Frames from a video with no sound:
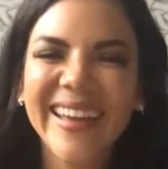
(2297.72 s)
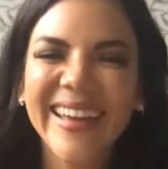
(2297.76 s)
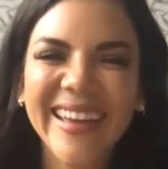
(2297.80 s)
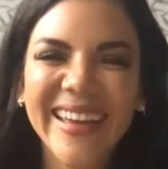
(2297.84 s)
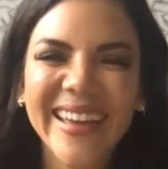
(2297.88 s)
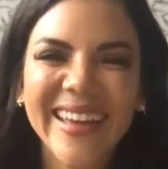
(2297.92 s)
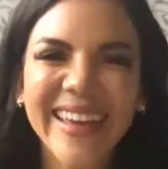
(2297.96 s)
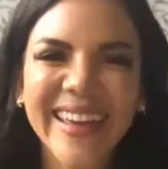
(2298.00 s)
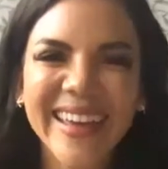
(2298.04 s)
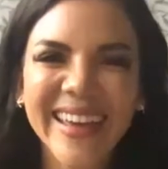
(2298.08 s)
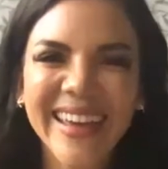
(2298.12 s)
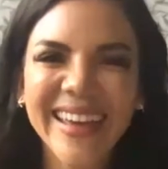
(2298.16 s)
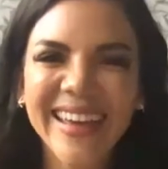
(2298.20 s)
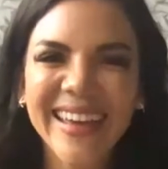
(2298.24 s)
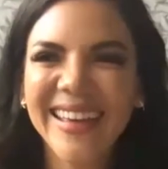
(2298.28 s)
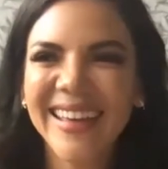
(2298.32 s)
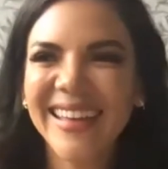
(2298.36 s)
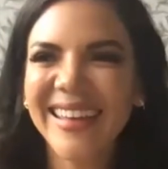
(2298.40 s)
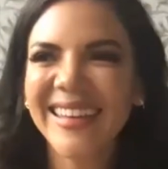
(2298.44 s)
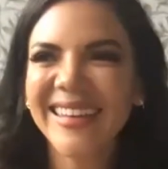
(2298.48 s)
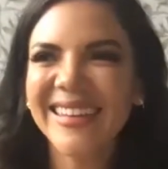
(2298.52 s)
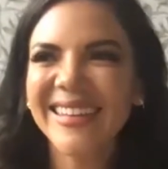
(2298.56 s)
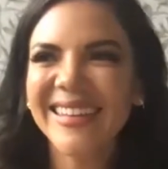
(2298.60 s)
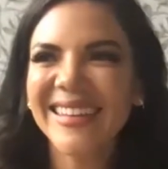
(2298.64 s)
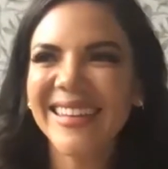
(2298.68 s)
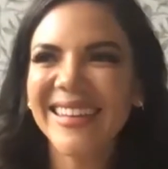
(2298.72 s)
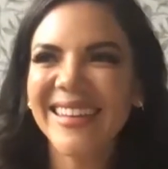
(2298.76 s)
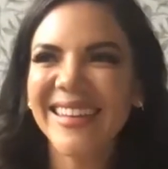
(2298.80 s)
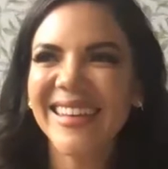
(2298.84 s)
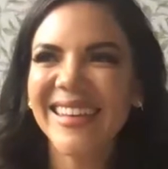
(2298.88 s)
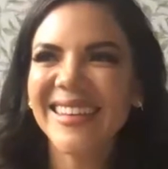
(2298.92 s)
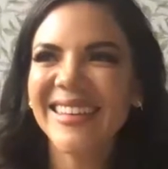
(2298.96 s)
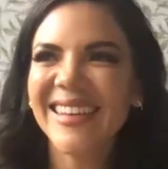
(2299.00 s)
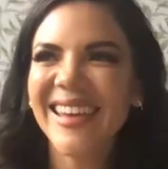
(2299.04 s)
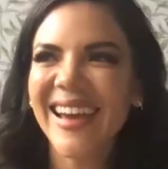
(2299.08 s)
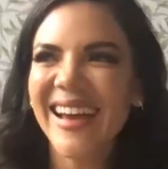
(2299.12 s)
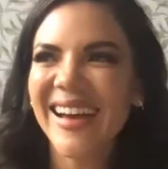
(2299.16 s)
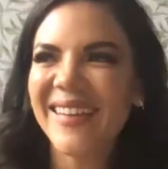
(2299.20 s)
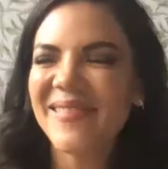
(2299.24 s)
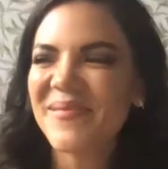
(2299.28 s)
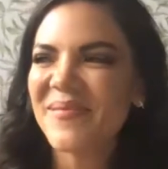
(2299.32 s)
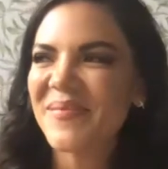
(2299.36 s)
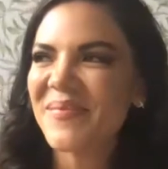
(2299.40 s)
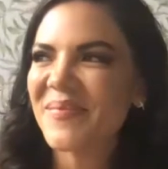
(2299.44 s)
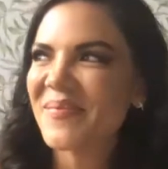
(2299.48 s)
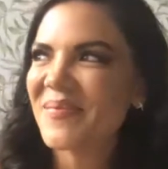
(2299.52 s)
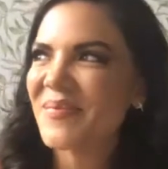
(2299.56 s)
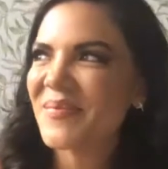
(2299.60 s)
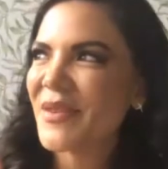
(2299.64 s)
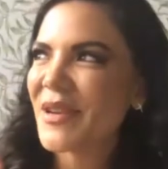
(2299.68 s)
And
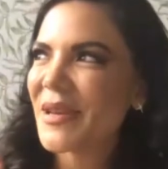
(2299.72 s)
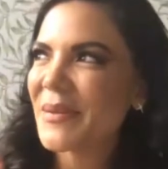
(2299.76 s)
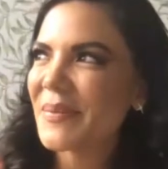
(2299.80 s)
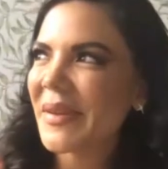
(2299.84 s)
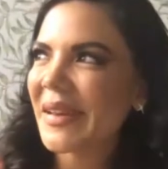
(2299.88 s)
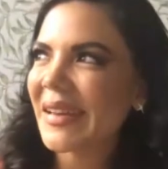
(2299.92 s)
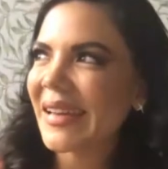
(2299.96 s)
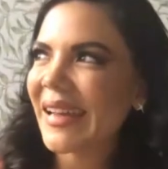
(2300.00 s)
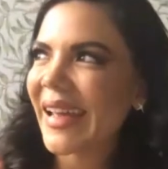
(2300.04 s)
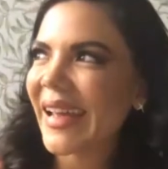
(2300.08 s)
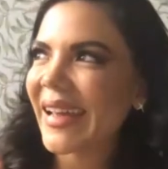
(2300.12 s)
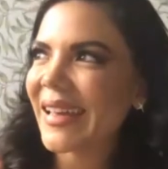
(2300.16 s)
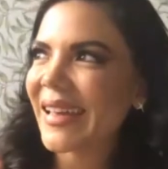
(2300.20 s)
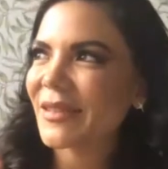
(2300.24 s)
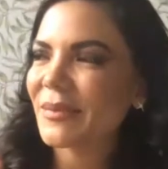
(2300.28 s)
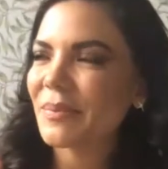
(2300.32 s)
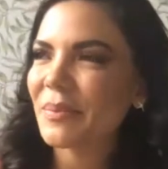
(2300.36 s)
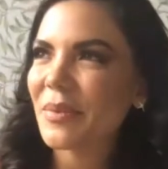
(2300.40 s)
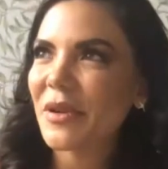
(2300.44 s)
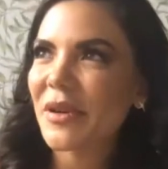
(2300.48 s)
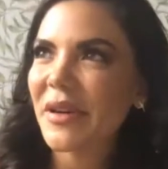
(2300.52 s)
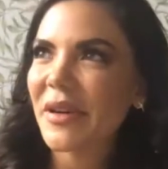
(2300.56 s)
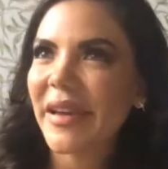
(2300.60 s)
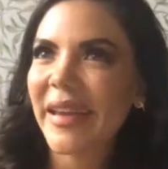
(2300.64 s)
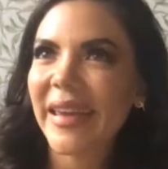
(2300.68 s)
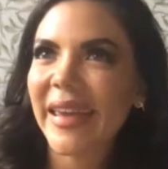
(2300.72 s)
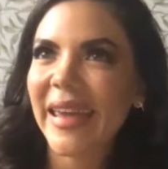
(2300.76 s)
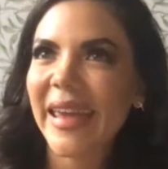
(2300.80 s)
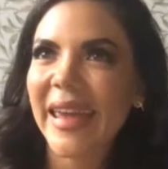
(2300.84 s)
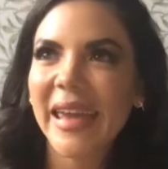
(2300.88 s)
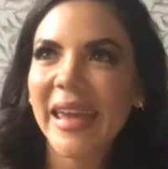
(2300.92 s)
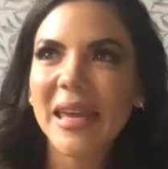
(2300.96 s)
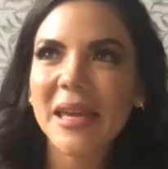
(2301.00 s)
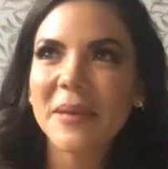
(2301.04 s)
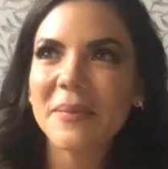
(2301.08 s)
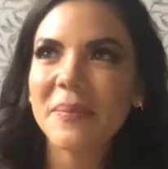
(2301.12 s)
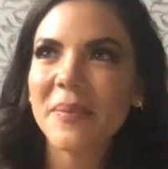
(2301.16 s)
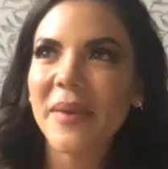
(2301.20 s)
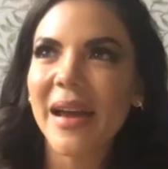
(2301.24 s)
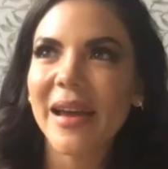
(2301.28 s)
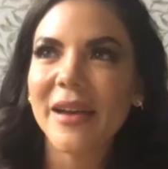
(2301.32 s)
yeah, Women Expo came.